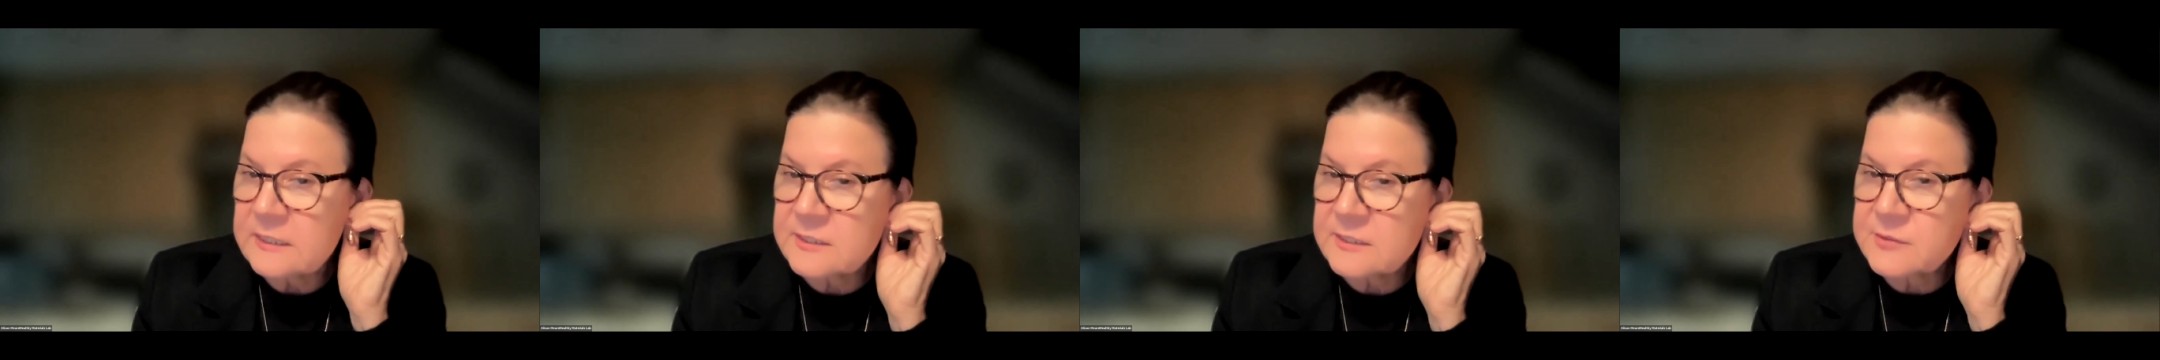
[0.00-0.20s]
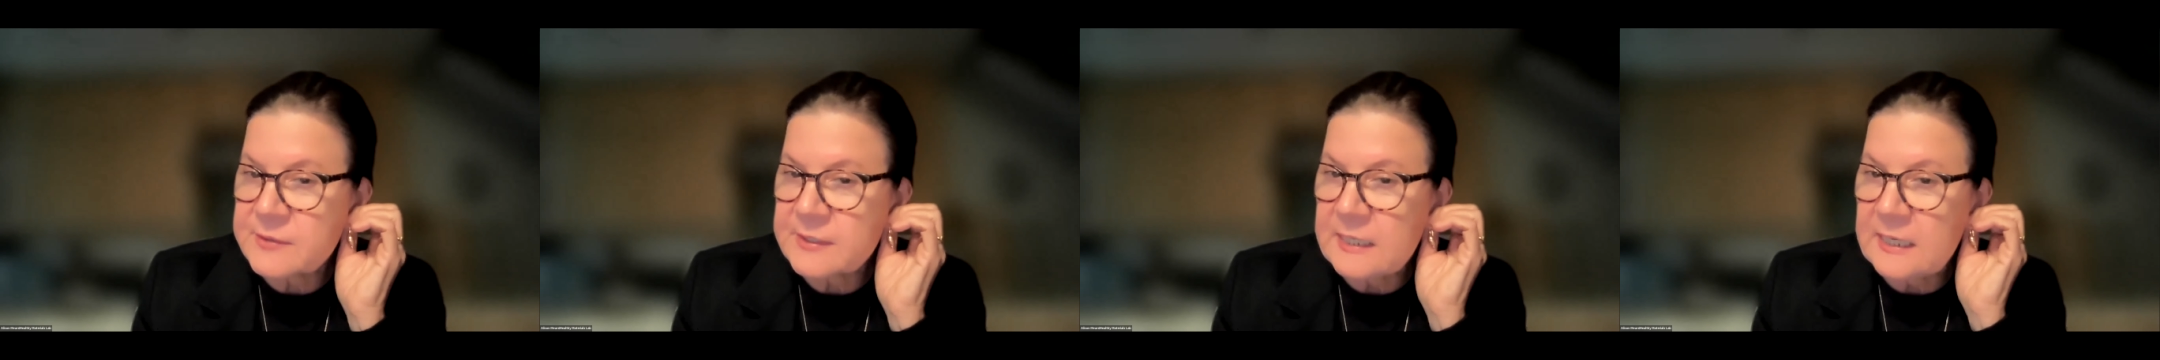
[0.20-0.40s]

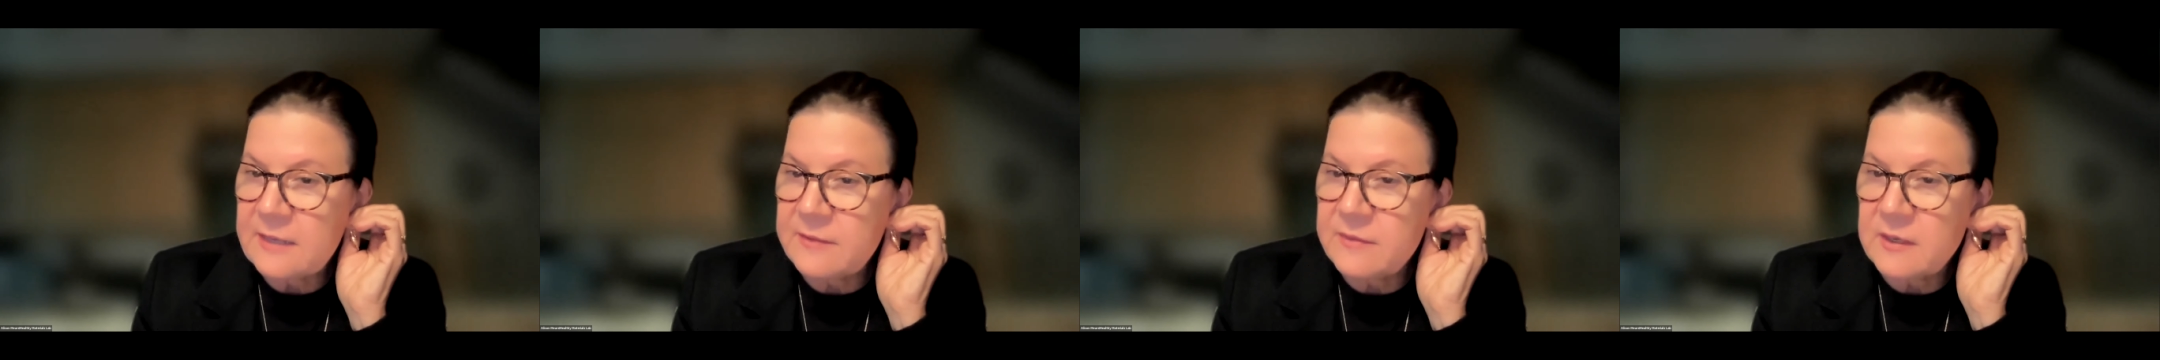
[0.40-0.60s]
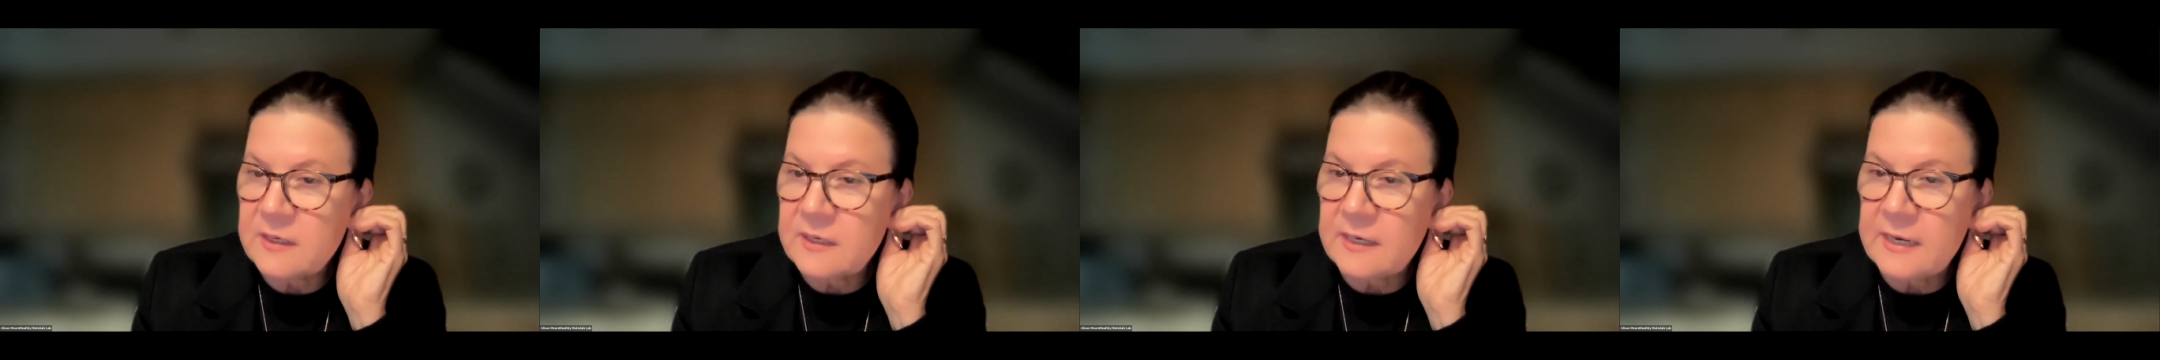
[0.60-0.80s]
it's really
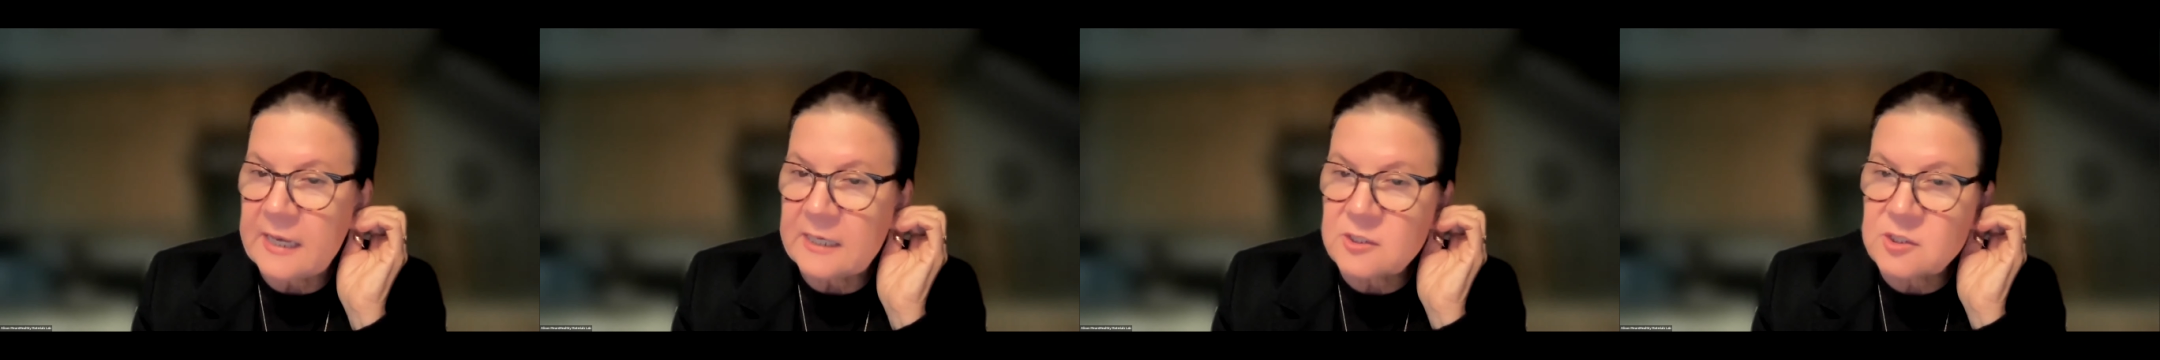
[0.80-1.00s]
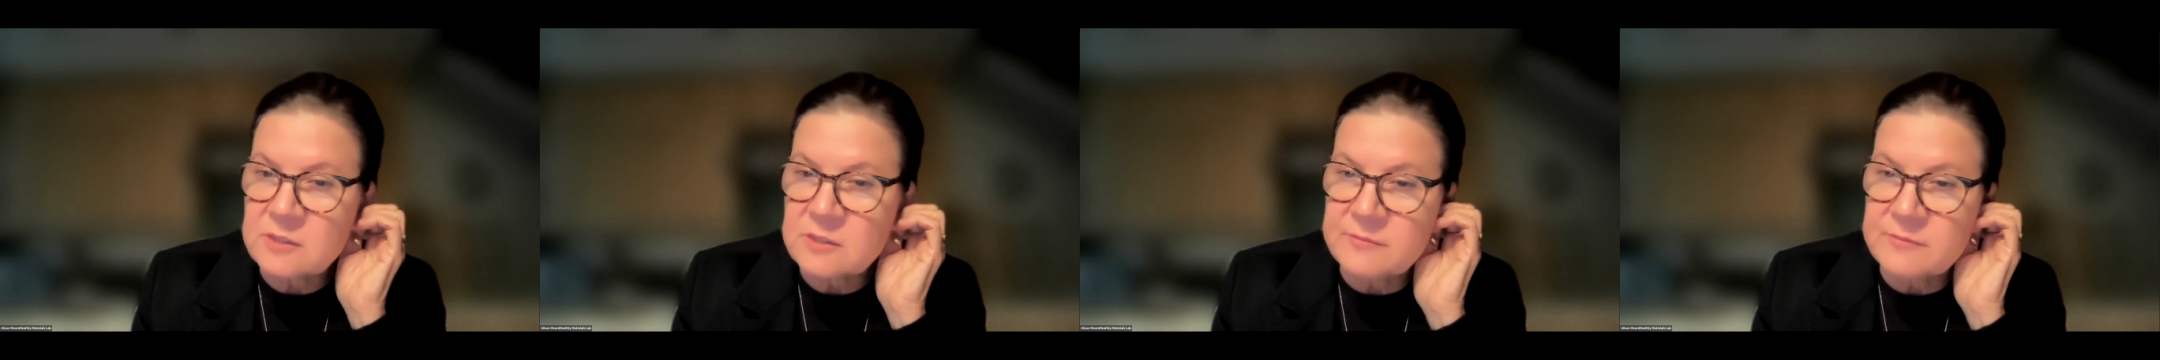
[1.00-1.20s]
the
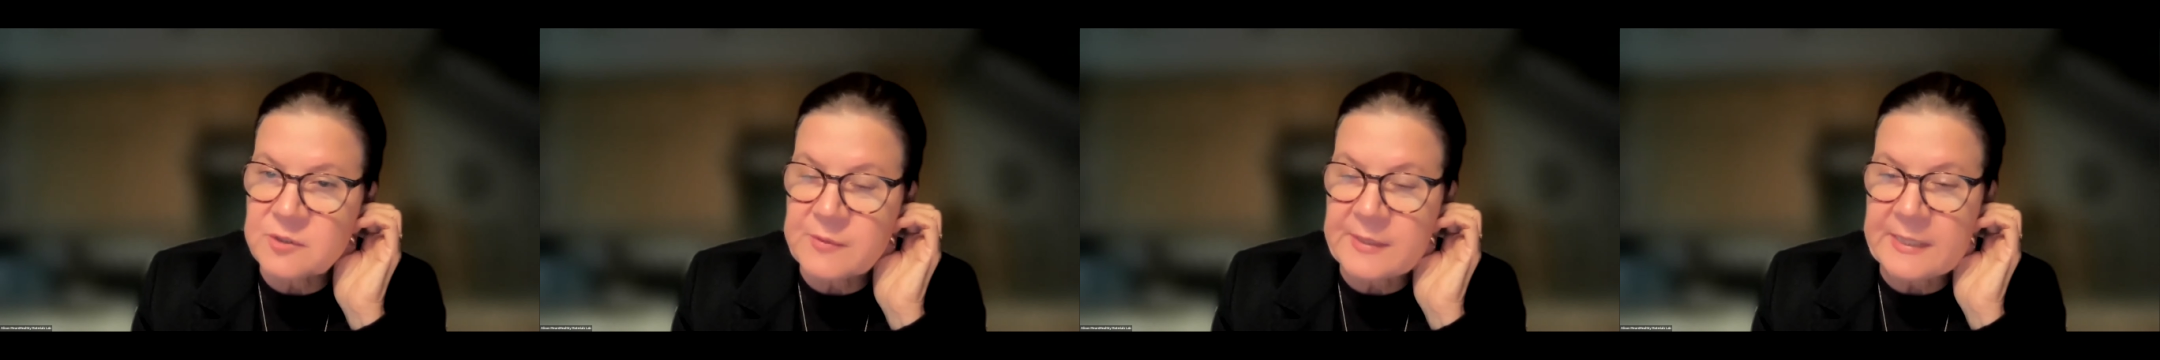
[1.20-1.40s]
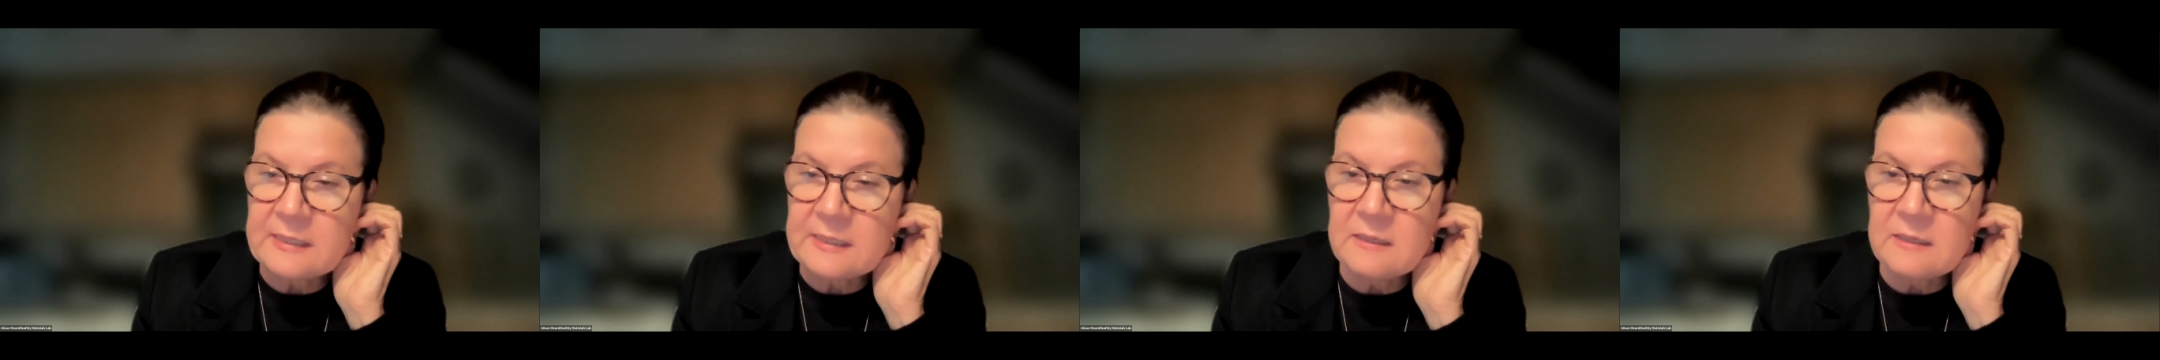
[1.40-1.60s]
connection
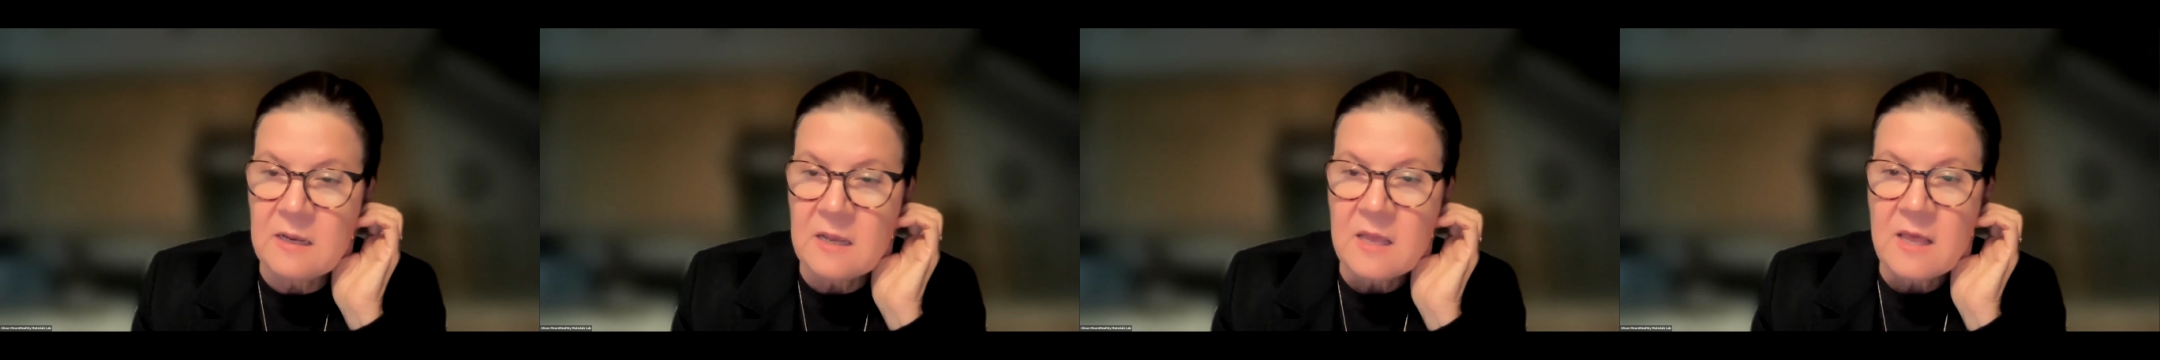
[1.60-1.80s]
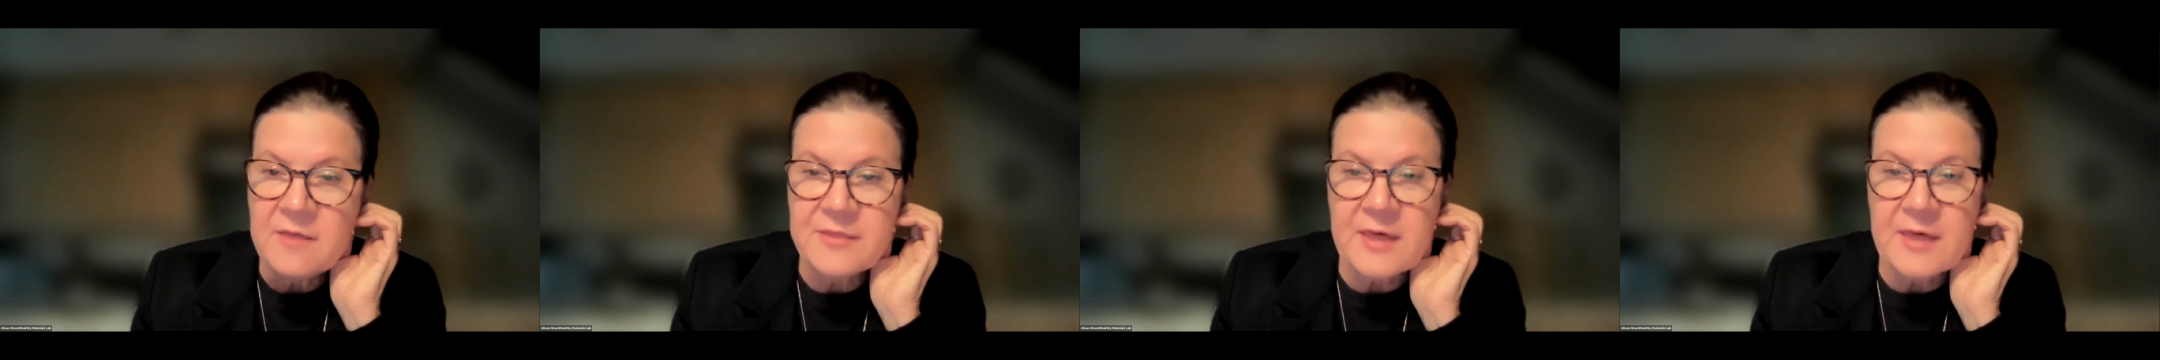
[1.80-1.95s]
between